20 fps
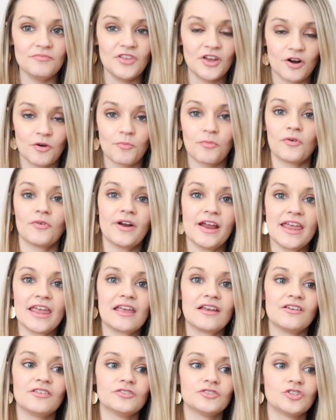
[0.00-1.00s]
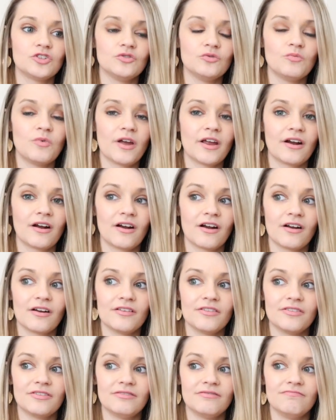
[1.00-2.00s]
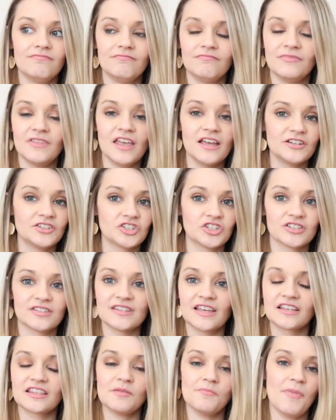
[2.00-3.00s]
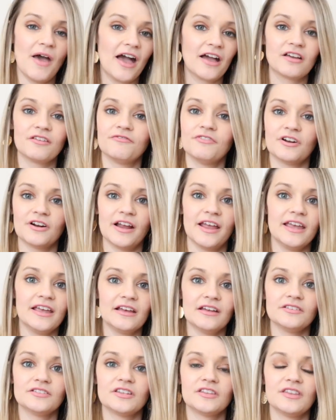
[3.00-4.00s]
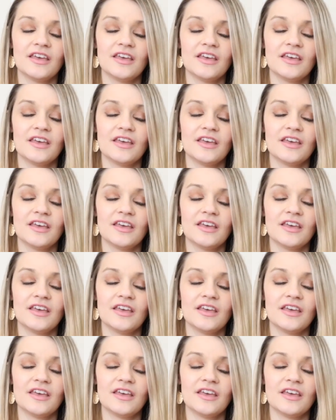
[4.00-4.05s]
their brain to where it's just like the back of their hand.